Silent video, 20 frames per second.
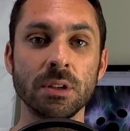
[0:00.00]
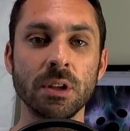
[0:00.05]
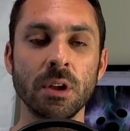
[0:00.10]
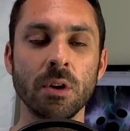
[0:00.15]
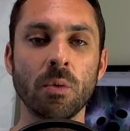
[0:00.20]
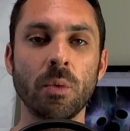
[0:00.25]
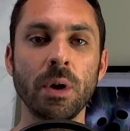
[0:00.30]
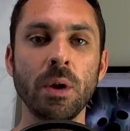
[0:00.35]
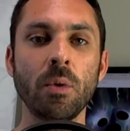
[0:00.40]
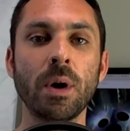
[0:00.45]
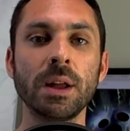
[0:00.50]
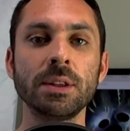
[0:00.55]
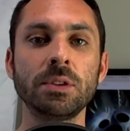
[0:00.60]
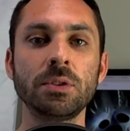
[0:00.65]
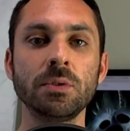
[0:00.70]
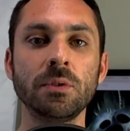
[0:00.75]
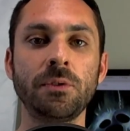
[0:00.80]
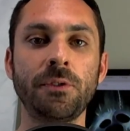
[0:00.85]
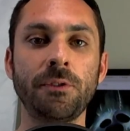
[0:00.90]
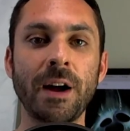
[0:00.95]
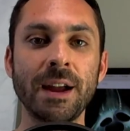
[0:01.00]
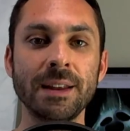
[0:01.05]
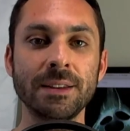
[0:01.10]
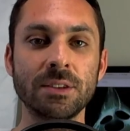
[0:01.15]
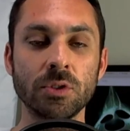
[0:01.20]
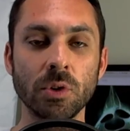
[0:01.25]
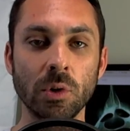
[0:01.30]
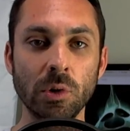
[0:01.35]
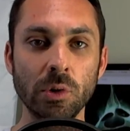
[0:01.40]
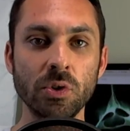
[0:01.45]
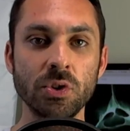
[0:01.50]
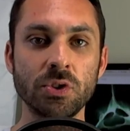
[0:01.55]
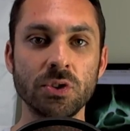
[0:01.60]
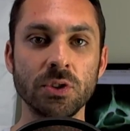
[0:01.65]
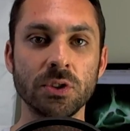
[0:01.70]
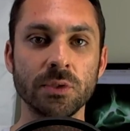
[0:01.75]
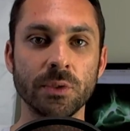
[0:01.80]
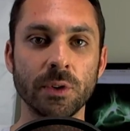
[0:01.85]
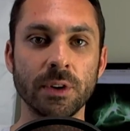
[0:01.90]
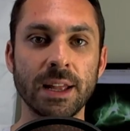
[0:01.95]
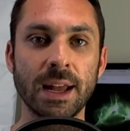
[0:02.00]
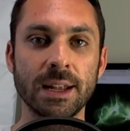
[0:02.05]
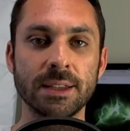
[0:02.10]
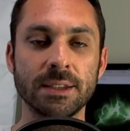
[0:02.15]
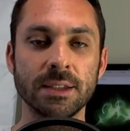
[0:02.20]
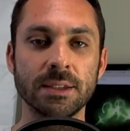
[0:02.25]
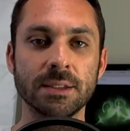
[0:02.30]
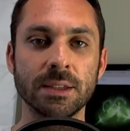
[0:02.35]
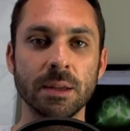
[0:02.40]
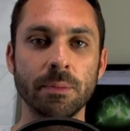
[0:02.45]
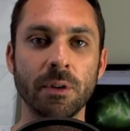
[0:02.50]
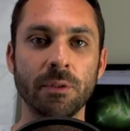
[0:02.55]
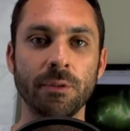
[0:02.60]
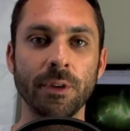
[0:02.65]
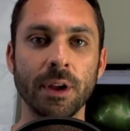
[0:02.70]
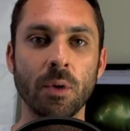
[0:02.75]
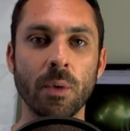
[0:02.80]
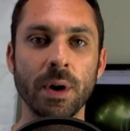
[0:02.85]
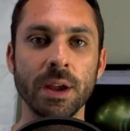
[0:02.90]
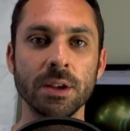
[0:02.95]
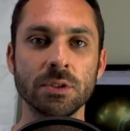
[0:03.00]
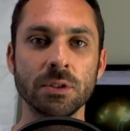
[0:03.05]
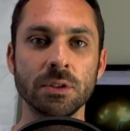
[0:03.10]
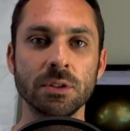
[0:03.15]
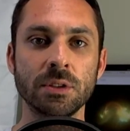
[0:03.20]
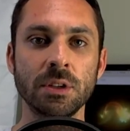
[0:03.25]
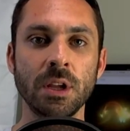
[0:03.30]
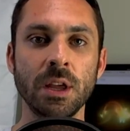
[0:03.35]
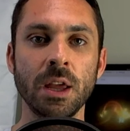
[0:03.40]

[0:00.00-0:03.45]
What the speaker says: we want to find solutions for that system of equations,